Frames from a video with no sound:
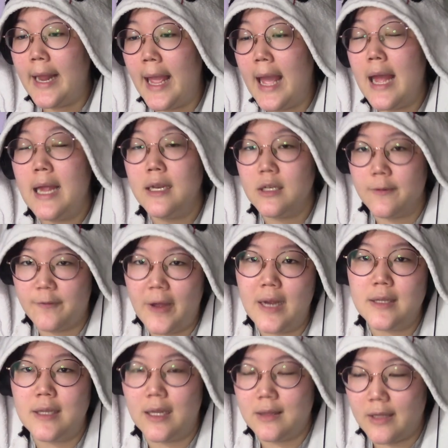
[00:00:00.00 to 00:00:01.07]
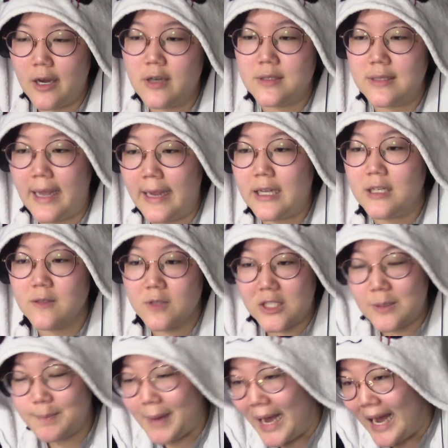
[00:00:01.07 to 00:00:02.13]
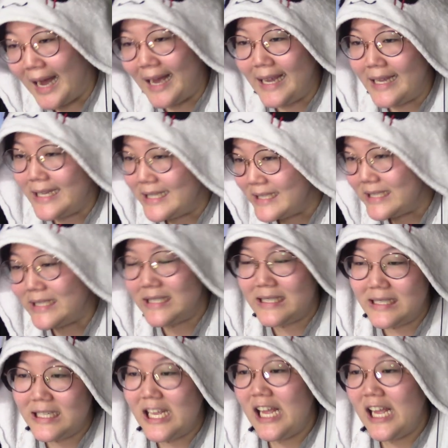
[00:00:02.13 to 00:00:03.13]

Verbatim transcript: and the fact that there's like spies,